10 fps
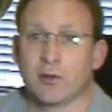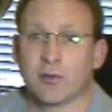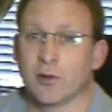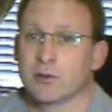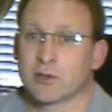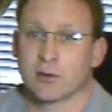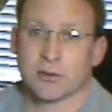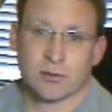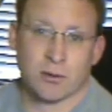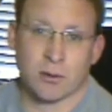phone
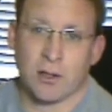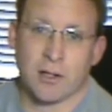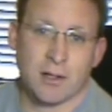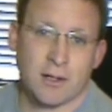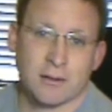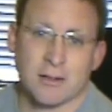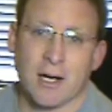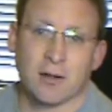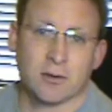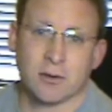service for
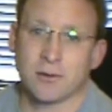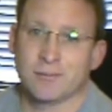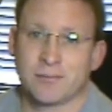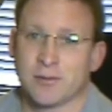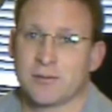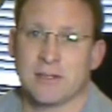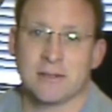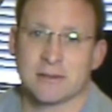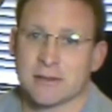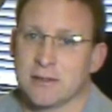
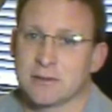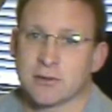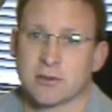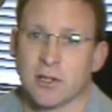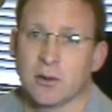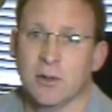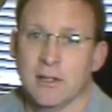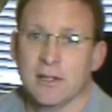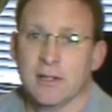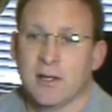$1.15 or so
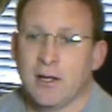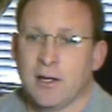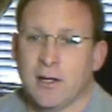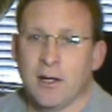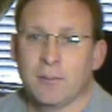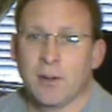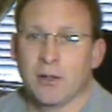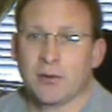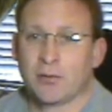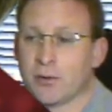a
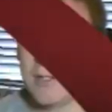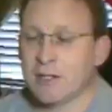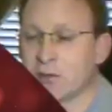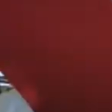month for the next